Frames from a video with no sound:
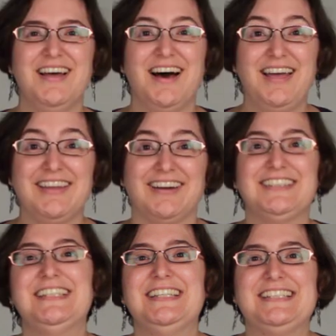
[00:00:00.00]
Hi there!
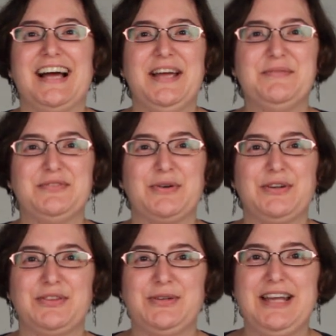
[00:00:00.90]
Time for
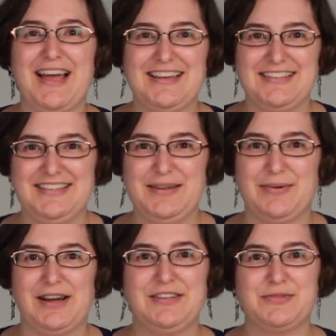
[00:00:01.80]
three SAT
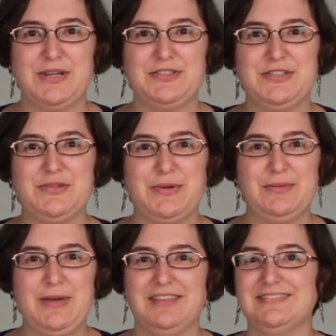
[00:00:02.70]
practice questions
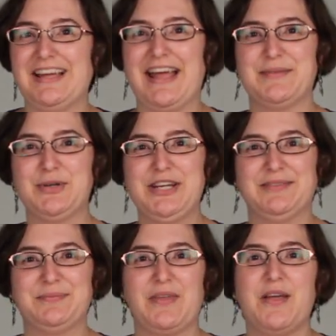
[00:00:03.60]
with me, Anne-Marie.
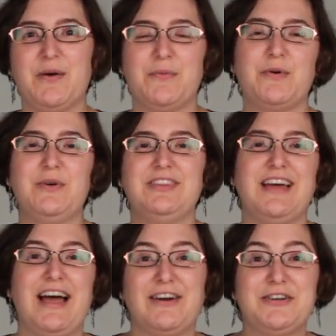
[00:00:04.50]
We're with the
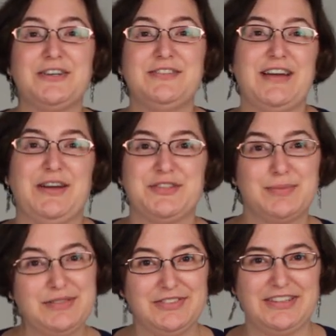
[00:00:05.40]
heart of
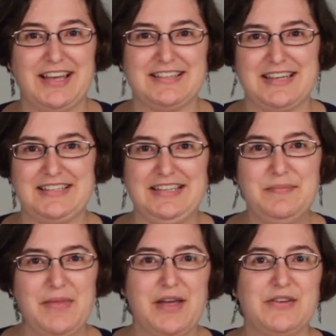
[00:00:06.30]
algebra for the SAT,
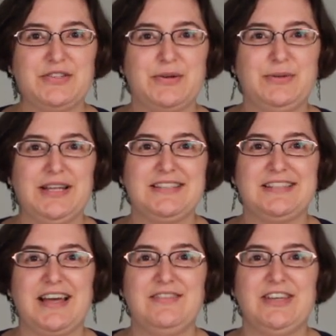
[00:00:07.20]
so let's
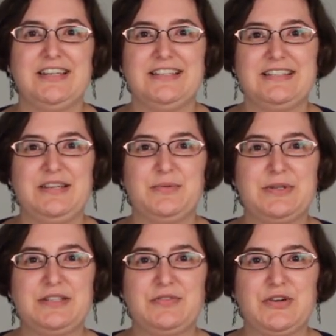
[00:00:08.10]
dive in and see
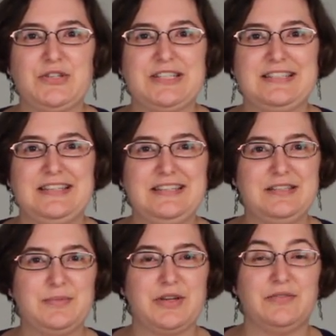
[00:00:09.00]
what's the first
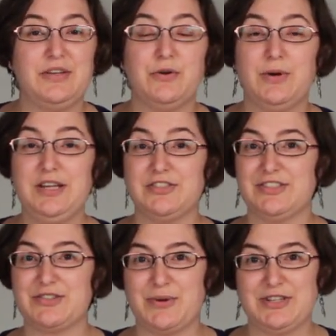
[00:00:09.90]
systems of
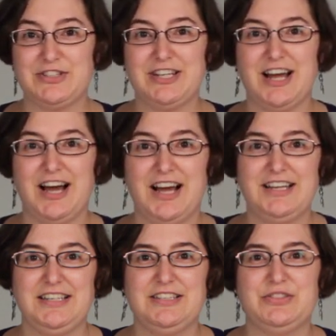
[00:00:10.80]
equations question I
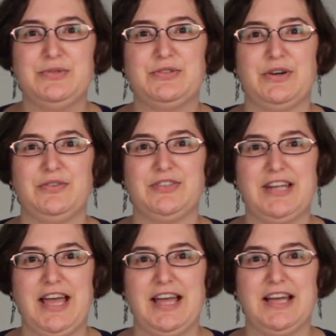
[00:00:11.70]
need to solve
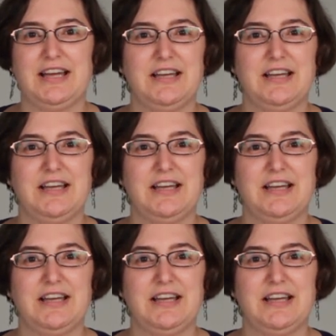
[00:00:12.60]
today.